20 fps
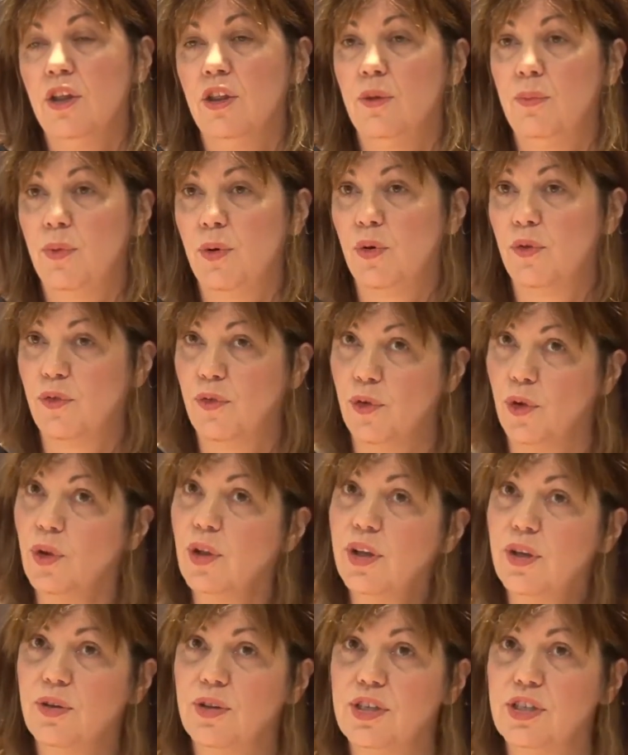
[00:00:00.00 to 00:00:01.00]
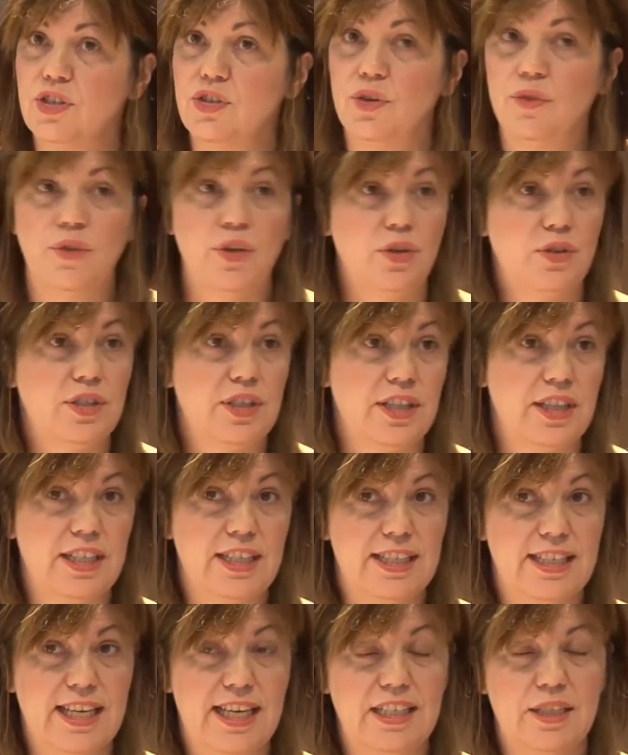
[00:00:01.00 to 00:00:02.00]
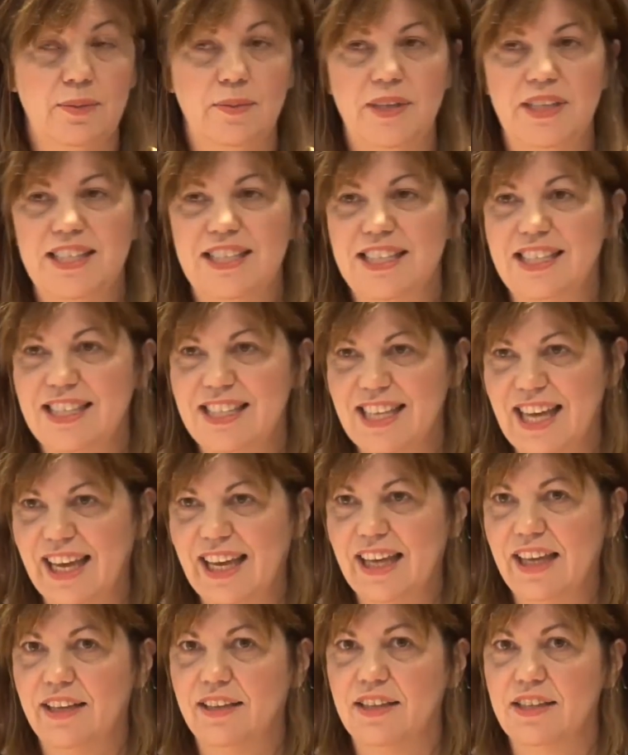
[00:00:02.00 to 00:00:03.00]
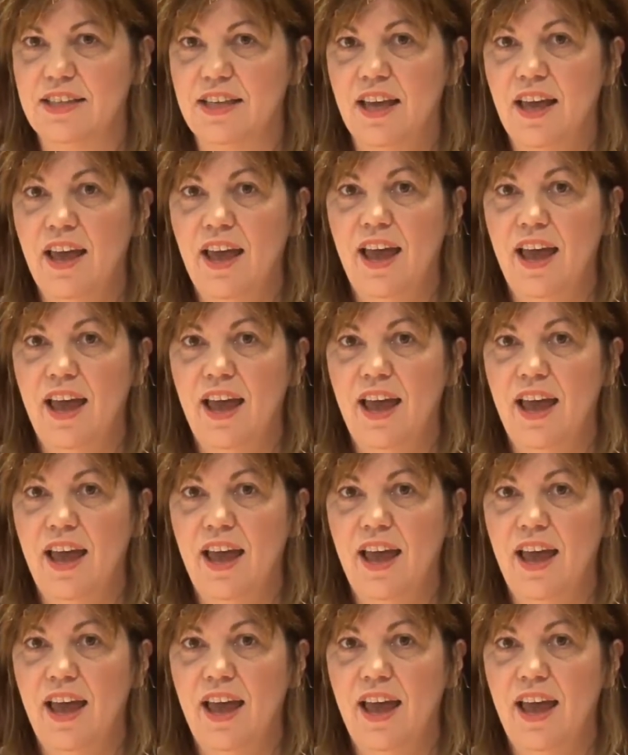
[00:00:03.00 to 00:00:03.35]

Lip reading: The portfolio that's reviewed in the assessment is the second